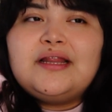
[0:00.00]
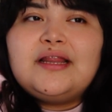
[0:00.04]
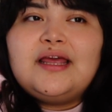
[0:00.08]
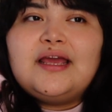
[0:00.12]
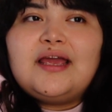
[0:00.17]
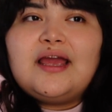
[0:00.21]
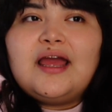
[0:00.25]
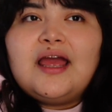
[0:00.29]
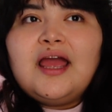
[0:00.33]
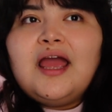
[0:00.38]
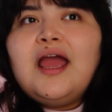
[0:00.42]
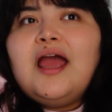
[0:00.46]

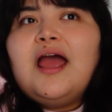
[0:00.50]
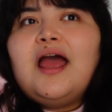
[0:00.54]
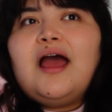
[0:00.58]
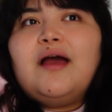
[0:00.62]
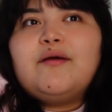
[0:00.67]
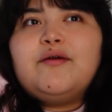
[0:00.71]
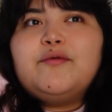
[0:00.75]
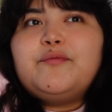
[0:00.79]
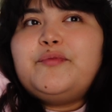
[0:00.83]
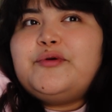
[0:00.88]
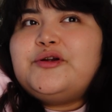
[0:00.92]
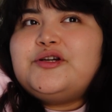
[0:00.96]
Like
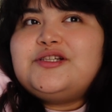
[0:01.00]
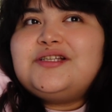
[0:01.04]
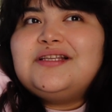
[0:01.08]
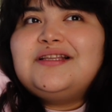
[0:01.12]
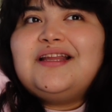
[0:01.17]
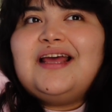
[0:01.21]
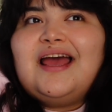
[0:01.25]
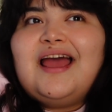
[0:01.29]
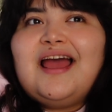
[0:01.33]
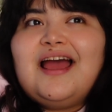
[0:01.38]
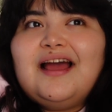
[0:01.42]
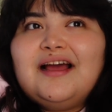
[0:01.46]
I'm a person
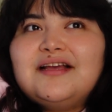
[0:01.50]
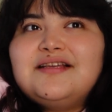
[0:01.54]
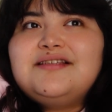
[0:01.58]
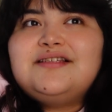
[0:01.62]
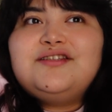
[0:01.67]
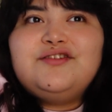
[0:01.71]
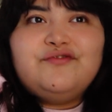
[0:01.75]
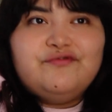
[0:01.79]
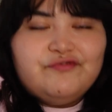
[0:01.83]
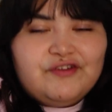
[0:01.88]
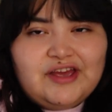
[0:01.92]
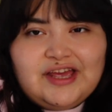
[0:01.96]
that has
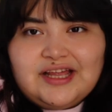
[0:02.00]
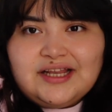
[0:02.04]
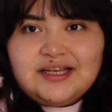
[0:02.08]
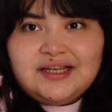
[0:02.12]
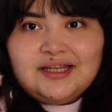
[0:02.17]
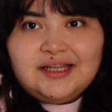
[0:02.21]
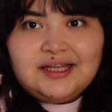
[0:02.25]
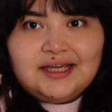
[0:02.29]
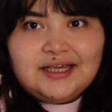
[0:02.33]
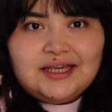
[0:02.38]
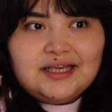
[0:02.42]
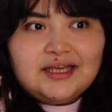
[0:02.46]
to vent
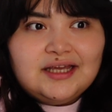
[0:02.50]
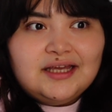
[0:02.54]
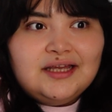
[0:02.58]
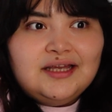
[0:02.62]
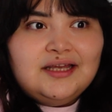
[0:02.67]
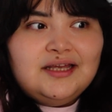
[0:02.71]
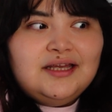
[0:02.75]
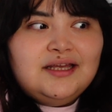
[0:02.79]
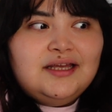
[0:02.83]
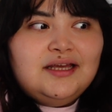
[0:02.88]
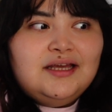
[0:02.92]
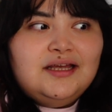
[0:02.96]
like
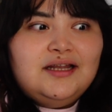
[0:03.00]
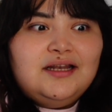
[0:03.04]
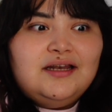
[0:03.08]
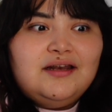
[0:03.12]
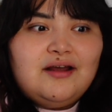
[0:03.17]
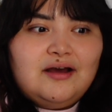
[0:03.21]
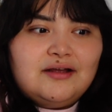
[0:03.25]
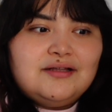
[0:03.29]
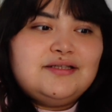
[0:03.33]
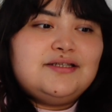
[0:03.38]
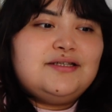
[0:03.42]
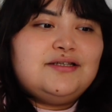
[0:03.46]

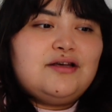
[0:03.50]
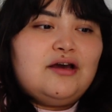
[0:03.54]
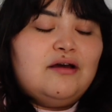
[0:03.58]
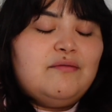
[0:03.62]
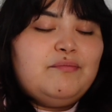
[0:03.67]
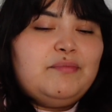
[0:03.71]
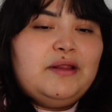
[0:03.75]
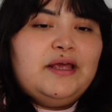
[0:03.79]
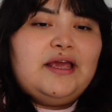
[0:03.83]
nonstop.